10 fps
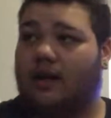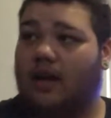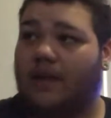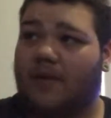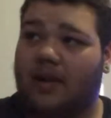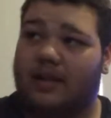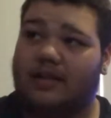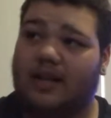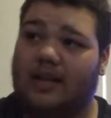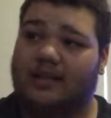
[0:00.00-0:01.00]
Now, I'm not going
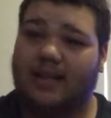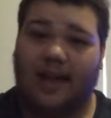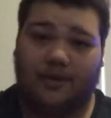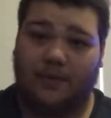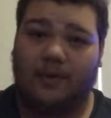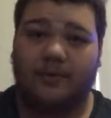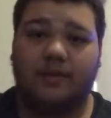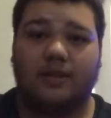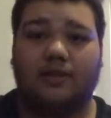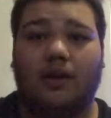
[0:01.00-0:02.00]
to say exactly what those
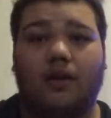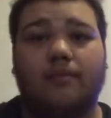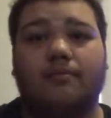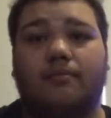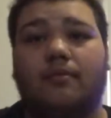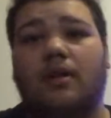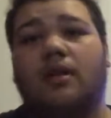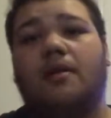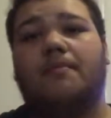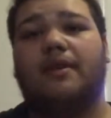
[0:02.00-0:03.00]
things are,
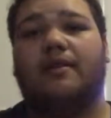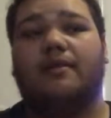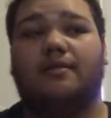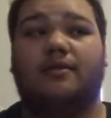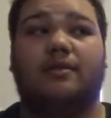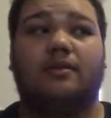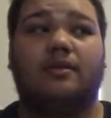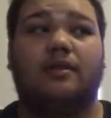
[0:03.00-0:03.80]
because